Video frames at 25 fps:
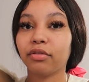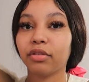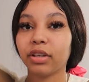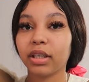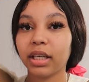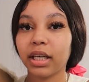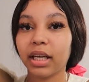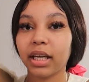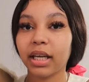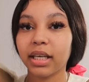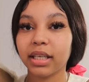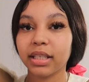
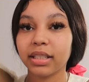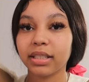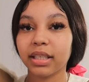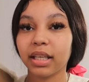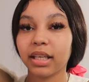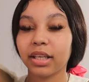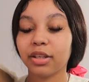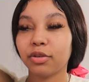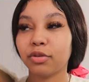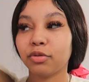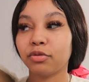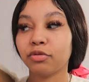really is a
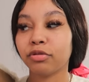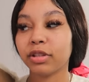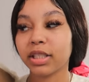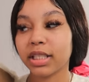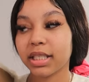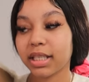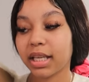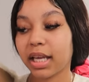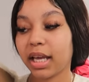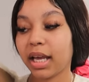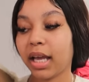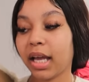little
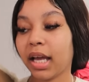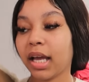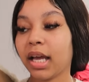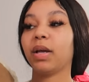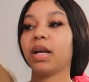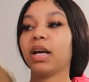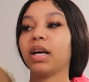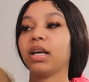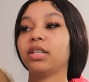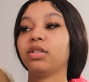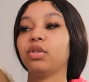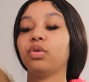risky
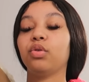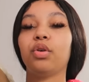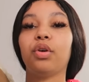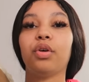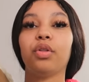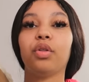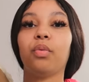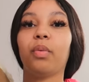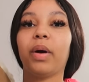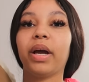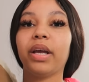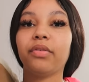because you know
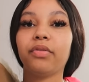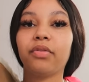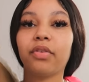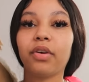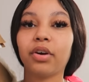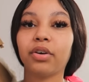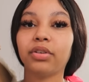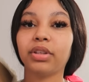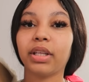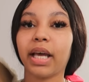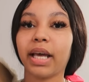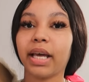the white fur
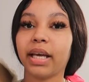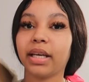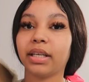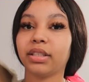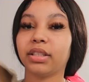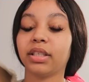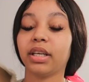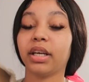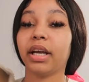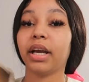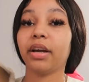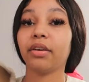on the
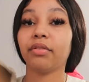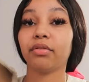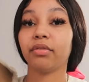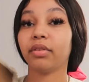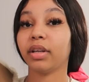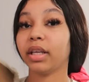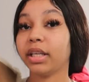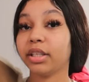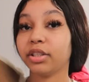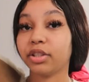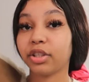edge could get really